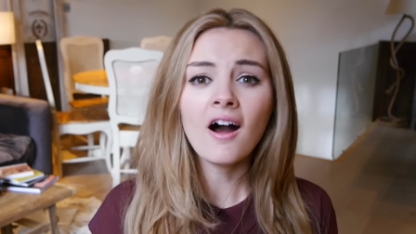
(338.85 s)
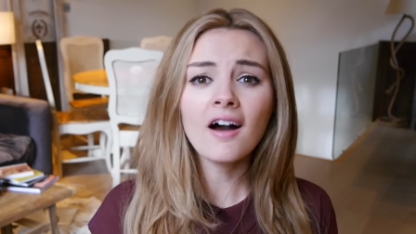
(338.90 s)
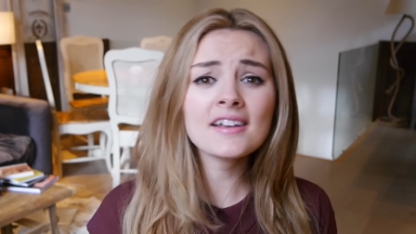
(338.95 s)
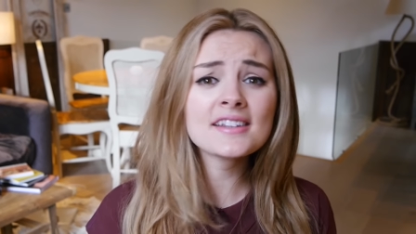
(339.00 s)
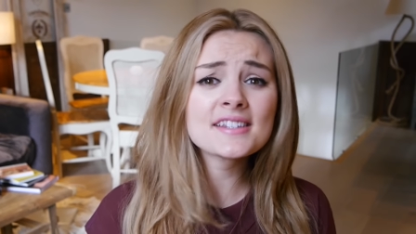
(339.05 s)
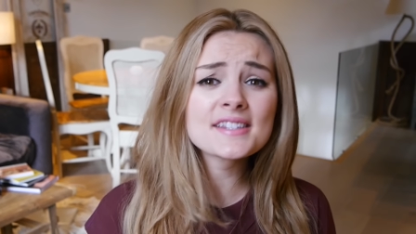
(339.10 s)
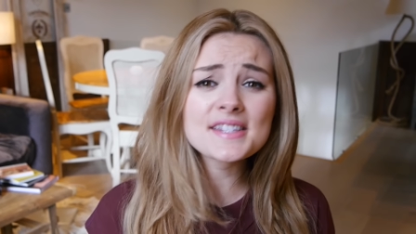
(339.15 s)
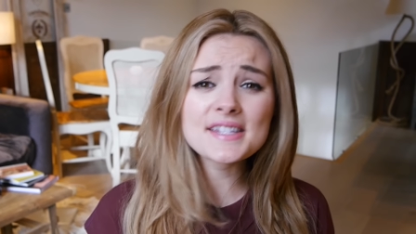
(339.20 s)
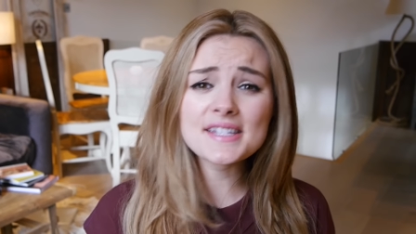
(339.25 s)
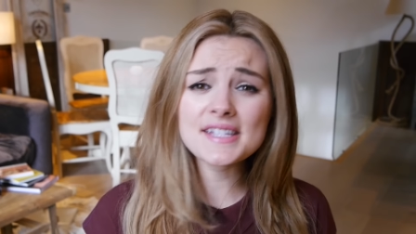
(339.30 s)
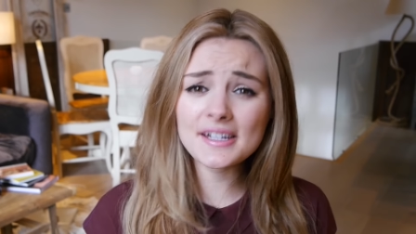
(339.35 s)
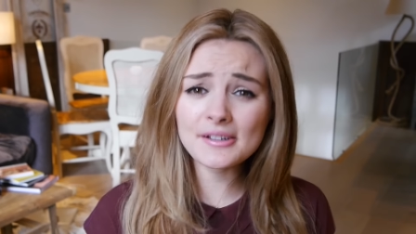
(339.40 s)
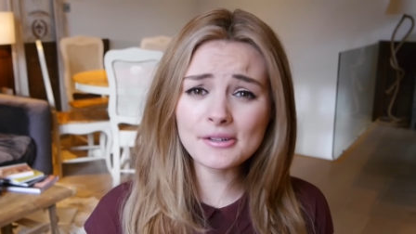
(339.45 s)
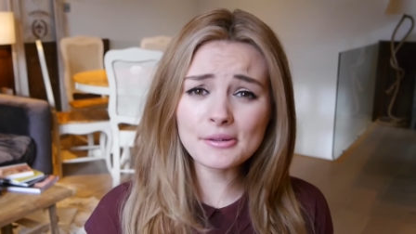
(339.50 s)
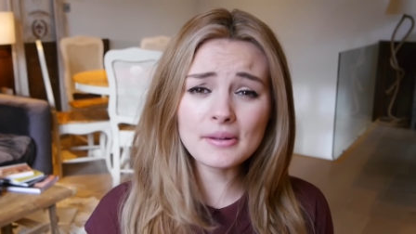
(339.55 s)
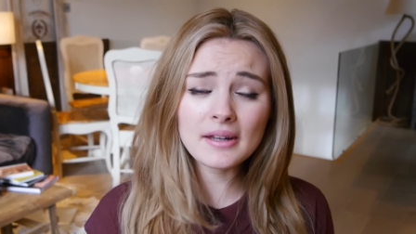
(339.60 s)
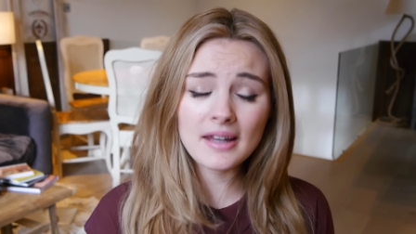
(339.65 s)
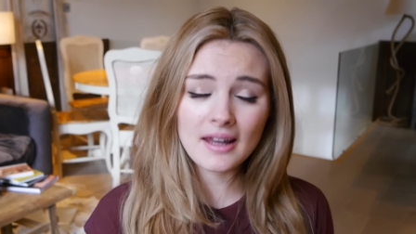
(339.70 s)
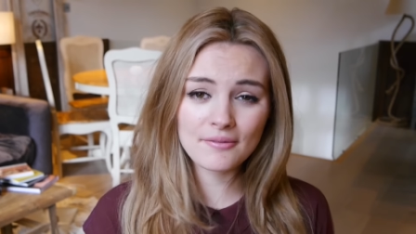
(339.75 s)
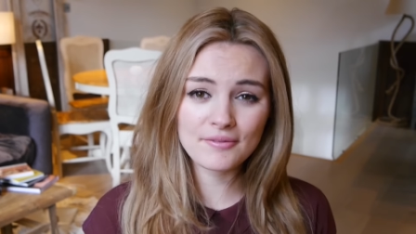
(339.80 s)
I
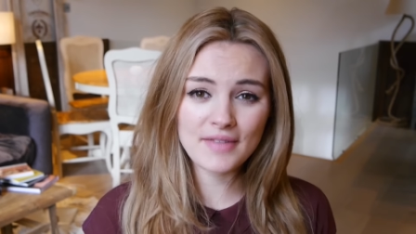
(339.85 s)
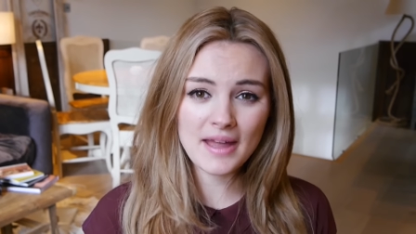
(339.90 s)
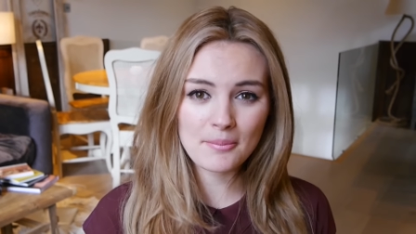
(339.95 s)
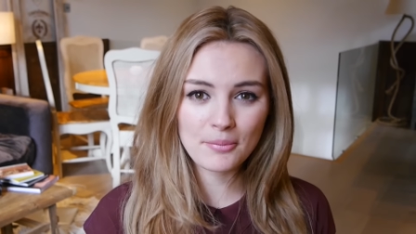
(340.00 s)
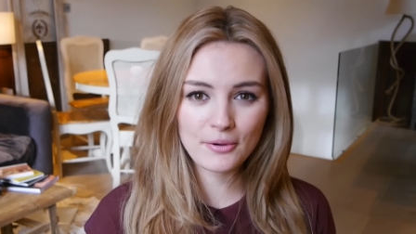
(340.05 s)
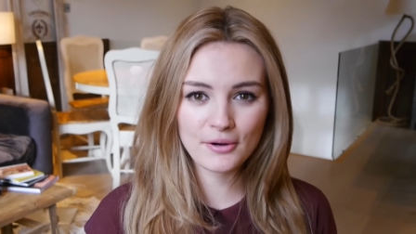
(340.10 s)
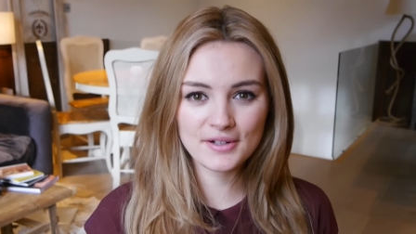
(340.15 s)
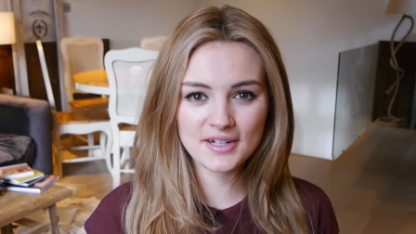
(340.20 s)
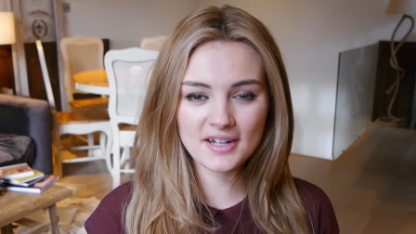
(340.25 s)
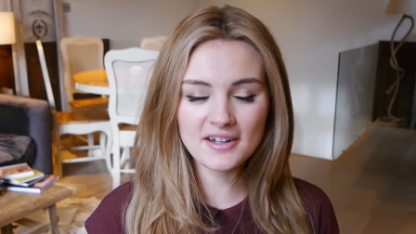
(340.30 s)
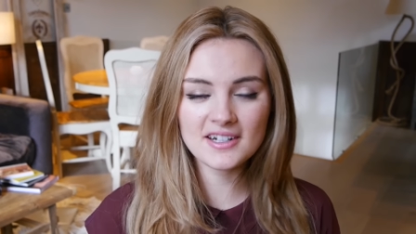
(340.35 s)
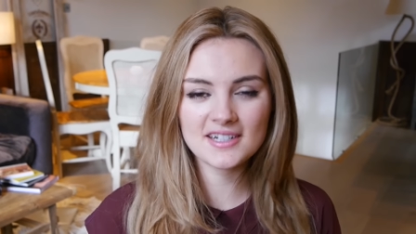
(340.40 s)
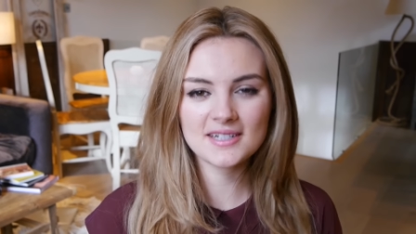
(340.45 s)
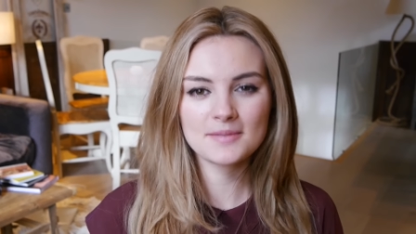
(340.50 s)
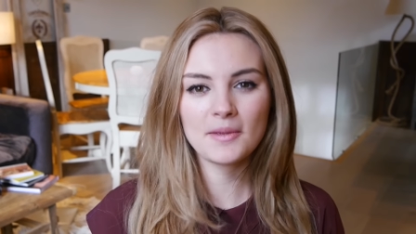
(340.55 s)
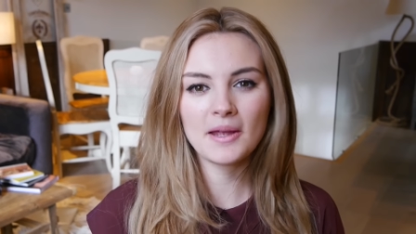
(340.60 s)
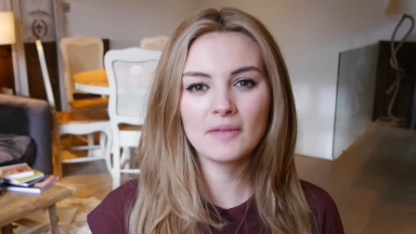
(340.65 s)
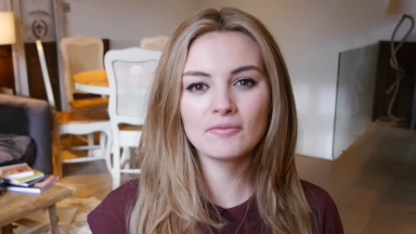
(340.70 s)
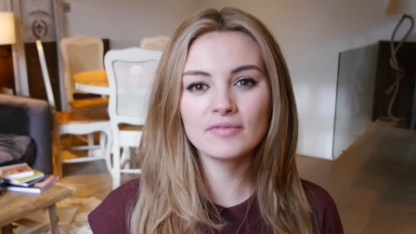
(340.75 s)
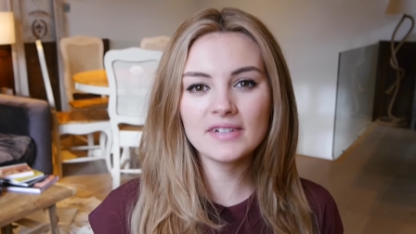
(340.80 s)
still love that
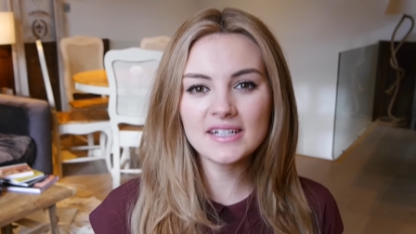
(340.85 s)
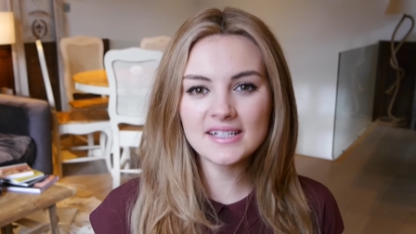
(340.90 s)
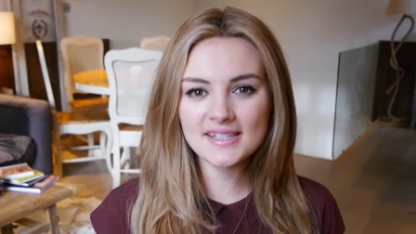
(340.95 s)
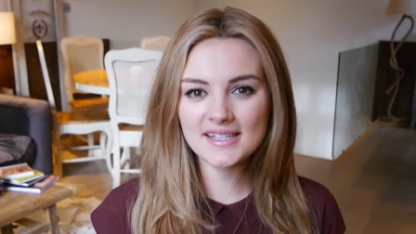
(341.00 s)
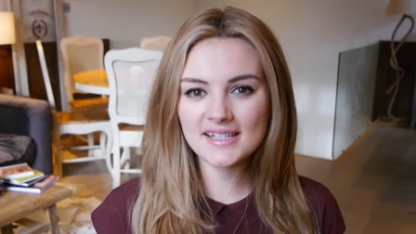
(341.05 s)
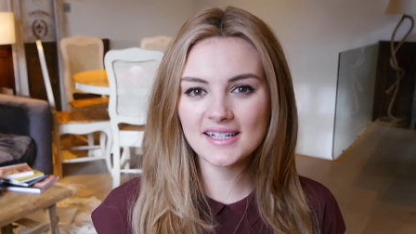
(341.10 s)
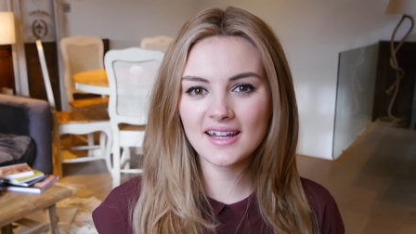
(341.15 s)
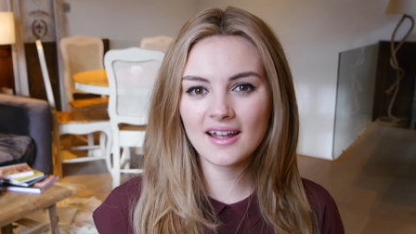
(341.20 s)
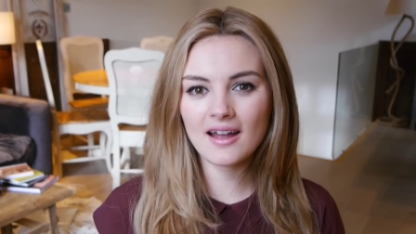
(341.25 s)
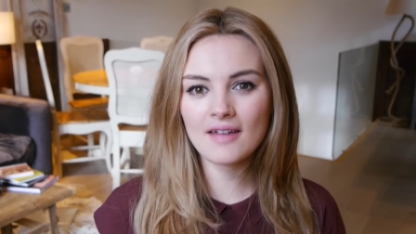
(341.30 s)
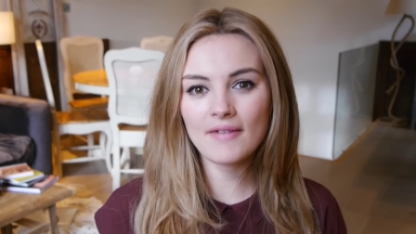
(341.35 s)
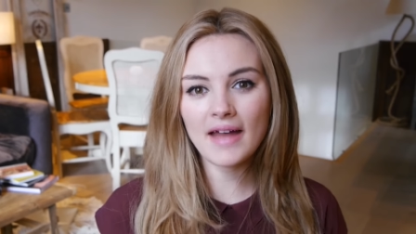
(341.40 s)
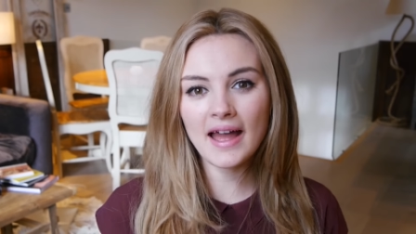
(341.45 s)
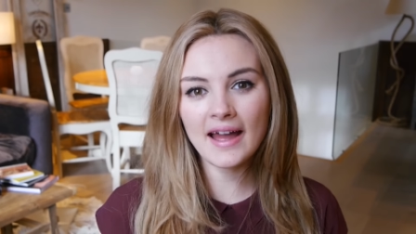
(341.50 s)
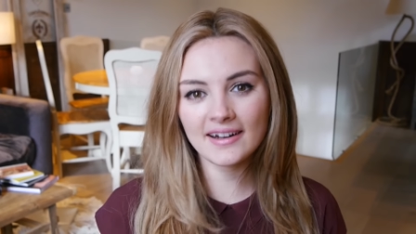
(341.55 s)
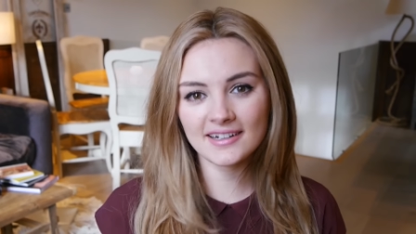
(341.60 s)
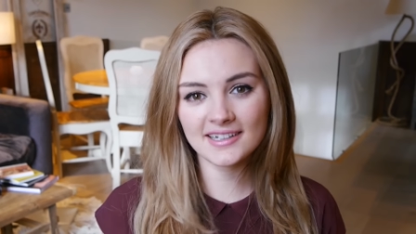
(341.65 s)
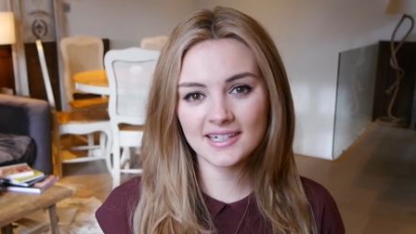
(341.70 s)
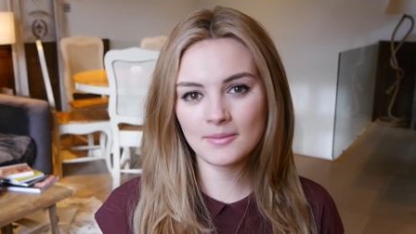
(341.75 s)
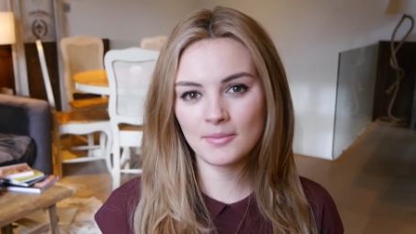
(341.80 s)
product, but recently I've
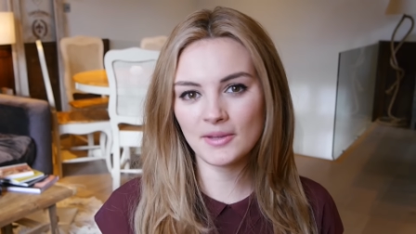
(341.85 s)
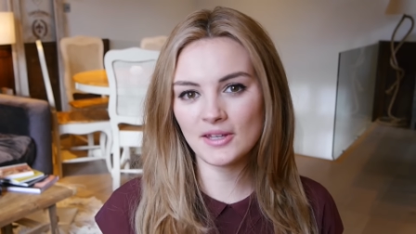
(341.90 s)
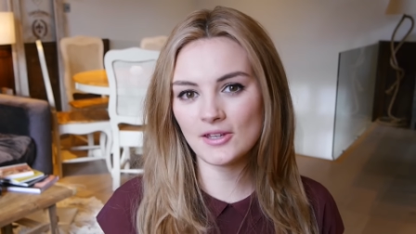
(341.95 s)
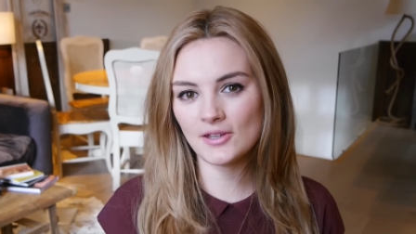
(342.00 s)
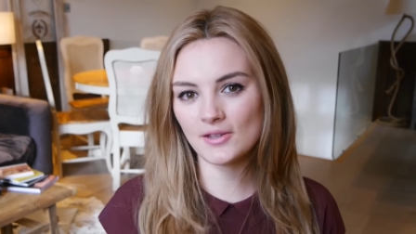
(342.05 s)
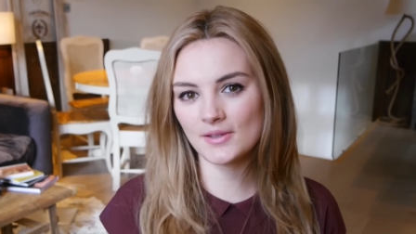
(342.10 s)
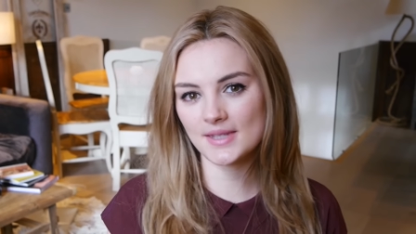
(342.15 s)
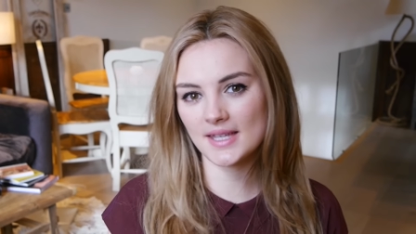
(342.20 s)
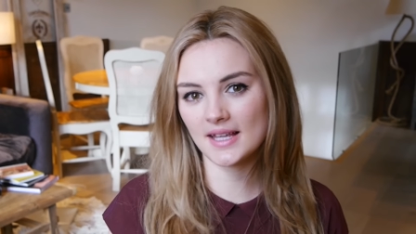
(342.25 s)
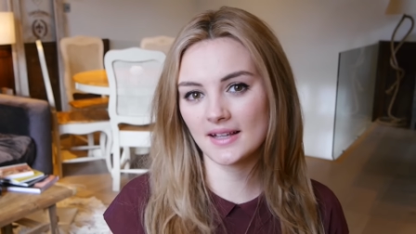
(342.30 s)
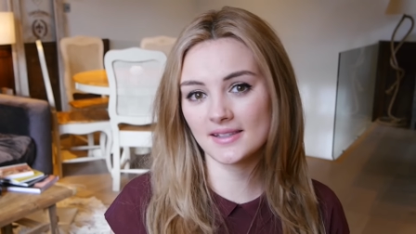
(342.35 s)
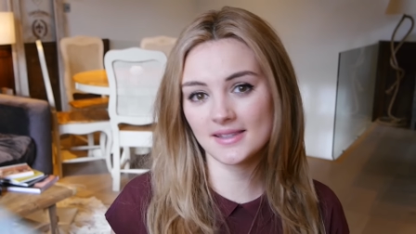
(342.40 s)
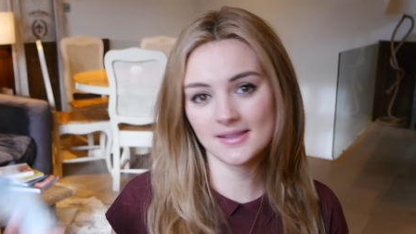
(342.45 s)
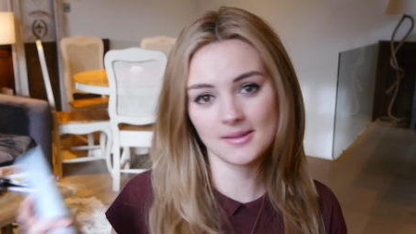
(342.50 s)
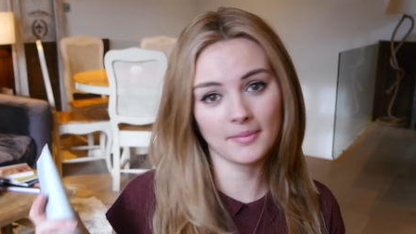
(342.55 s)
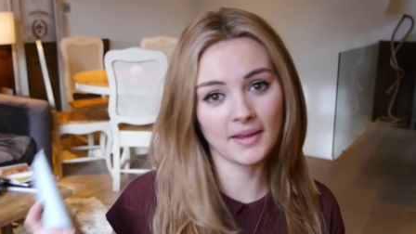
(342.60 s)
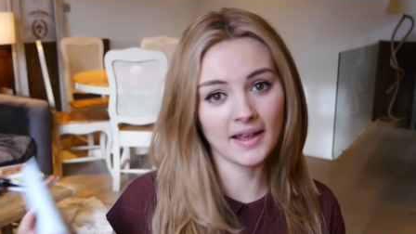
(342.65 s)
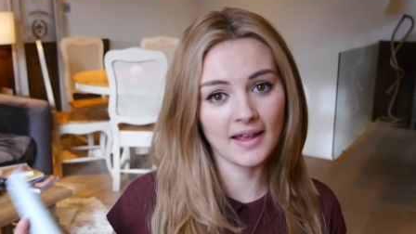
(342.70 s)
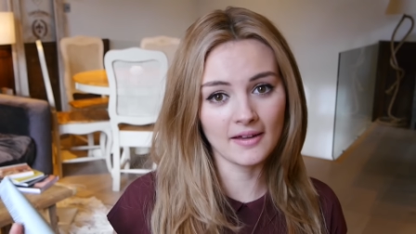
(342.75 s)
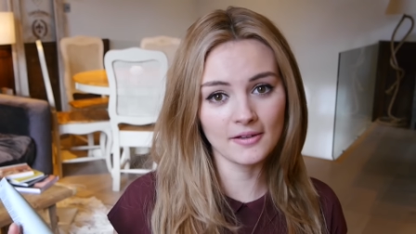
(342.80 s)
actually been using
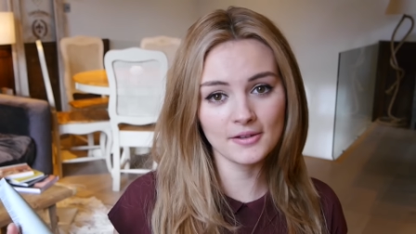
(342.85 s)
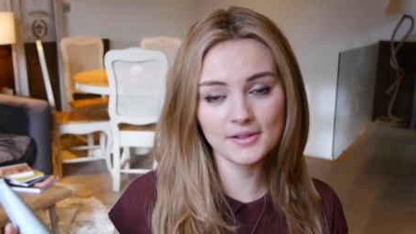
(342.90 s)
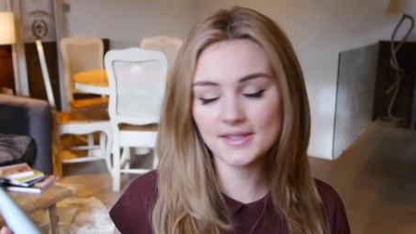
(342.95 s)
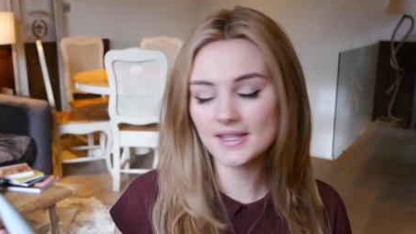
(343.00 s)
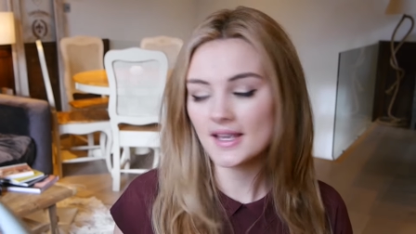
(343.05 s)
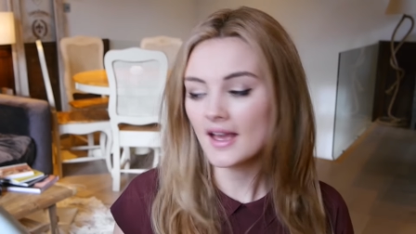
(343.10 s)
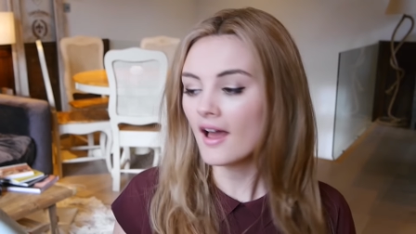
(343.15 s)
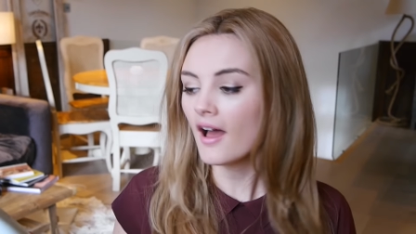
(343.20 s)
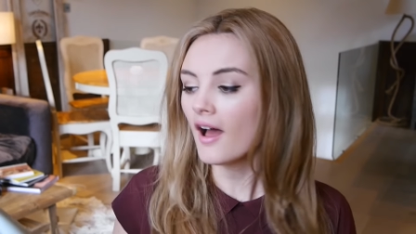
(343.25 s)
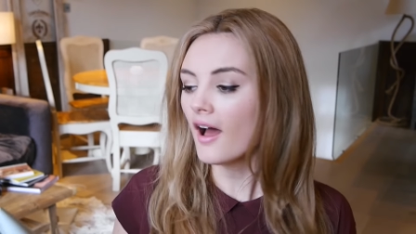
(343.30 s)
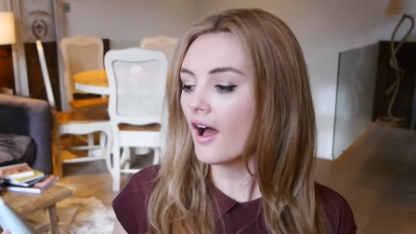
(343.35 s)
something else.